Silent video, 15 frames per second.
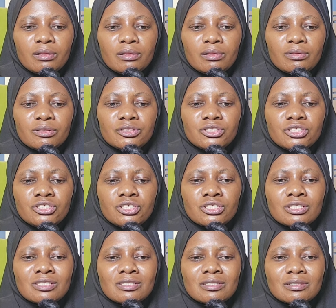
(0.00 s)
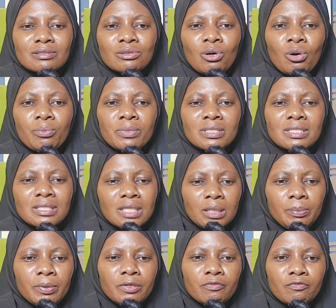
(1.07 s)
the teachers got me
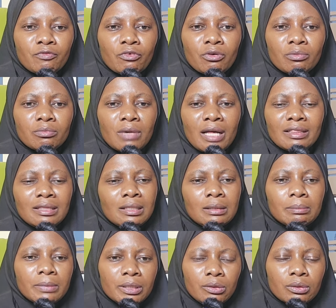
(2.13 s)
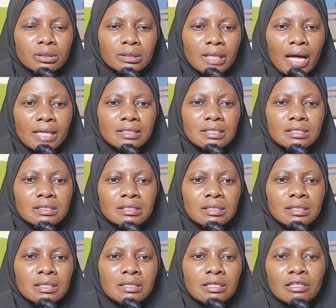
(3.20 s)
skipping from, I think, middle class.
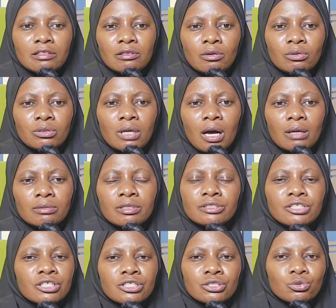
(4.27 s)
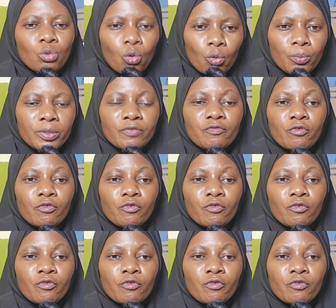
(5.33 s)
They thought they just took me